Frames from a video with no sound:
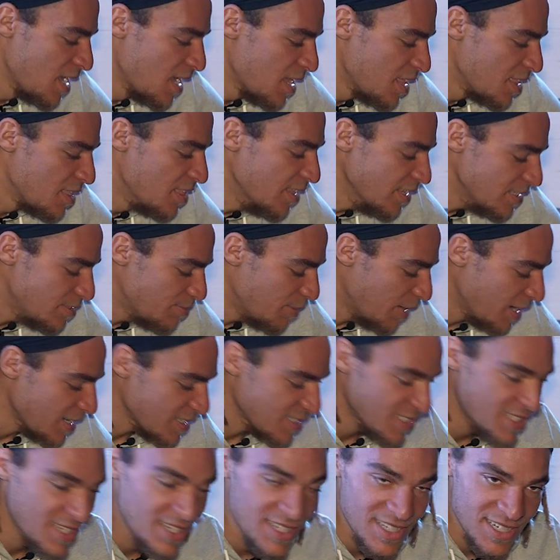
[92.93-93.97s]
this
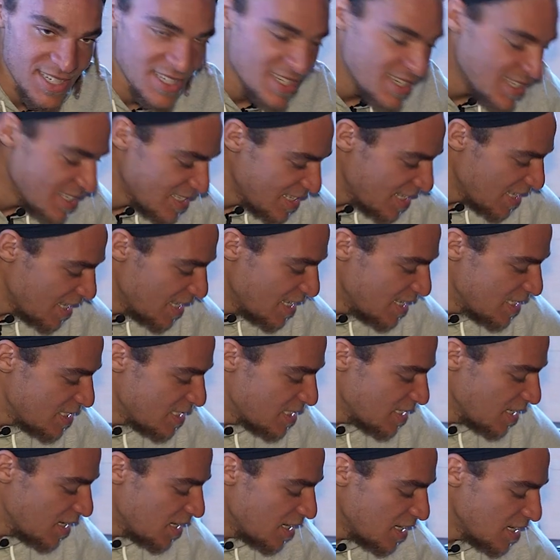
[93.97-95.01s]
box here
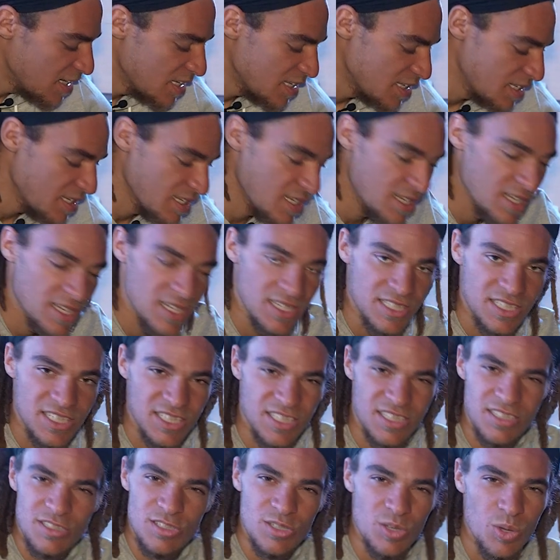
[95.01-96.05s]
is
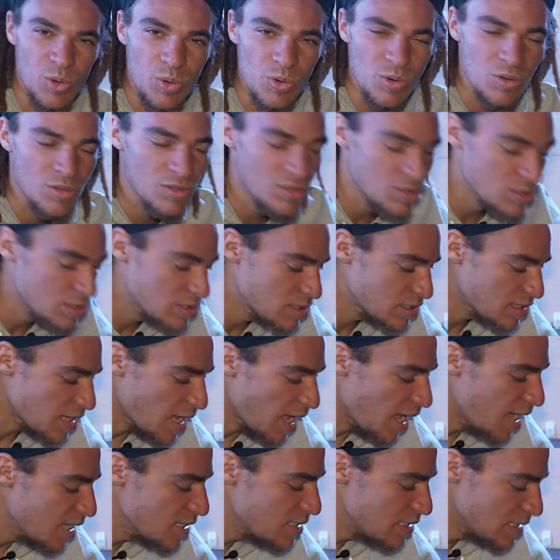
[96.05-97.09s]
just tools,
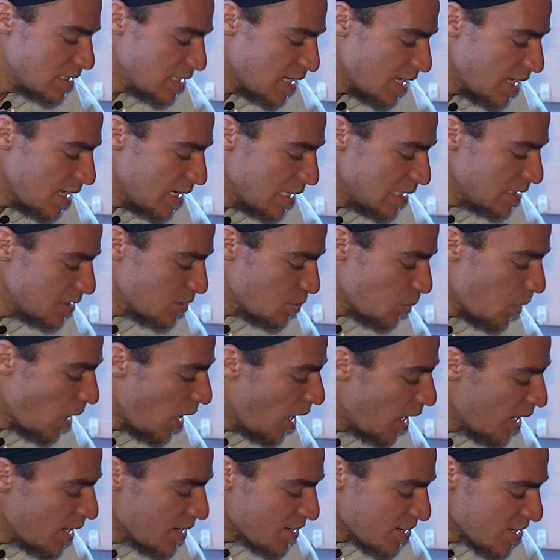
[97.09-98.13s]
odds and ends,
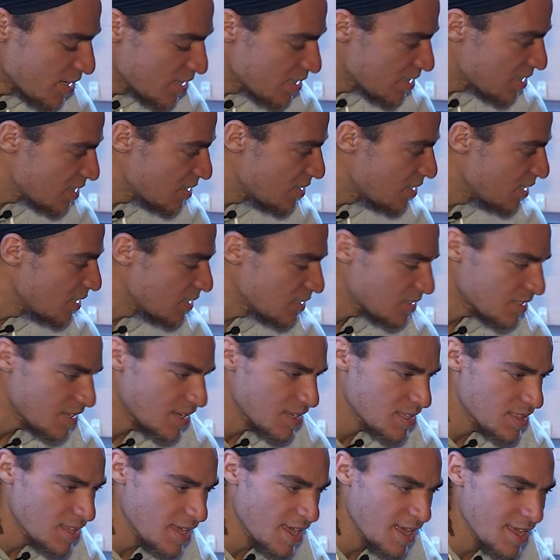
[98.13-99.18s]
wires, things
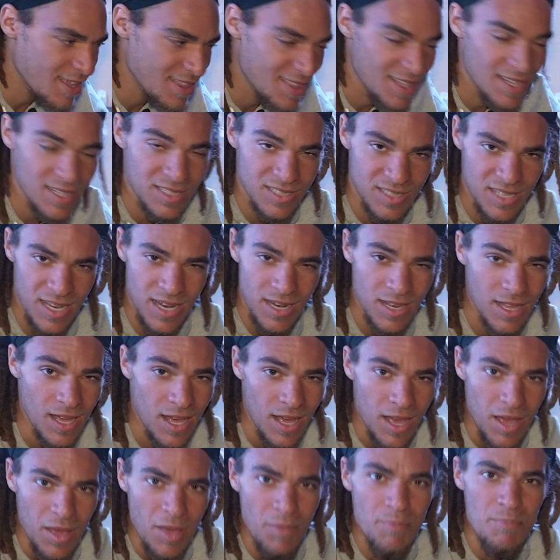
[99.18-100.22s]
like that. Things that
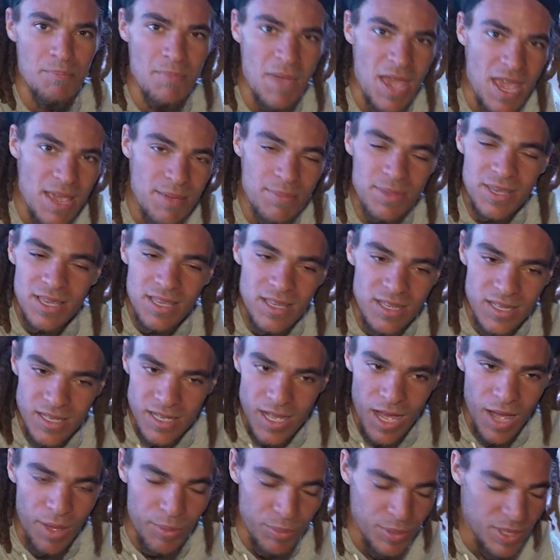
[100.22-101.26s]
maybe
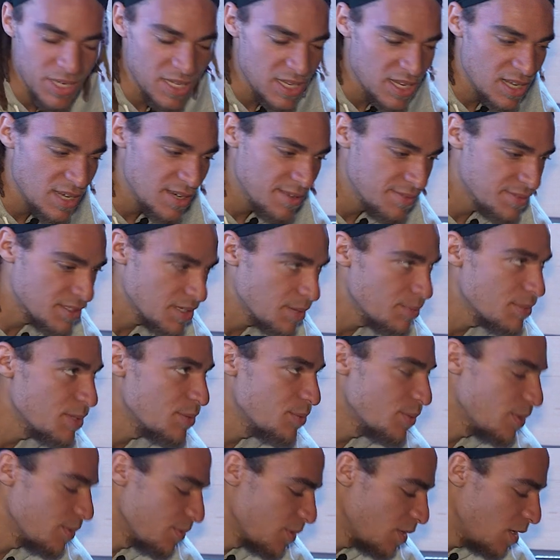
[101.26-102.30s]
I would need if something
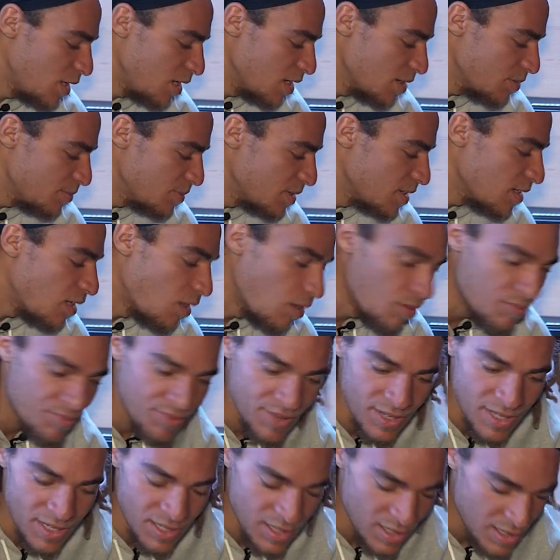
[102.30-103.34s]
went wrong, but
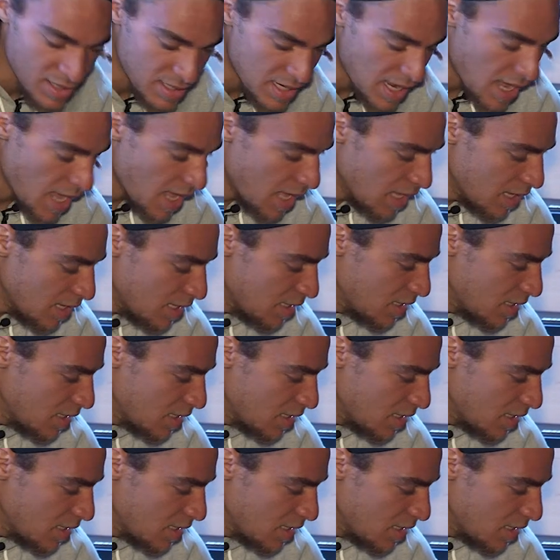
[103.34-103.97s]
hopefully not.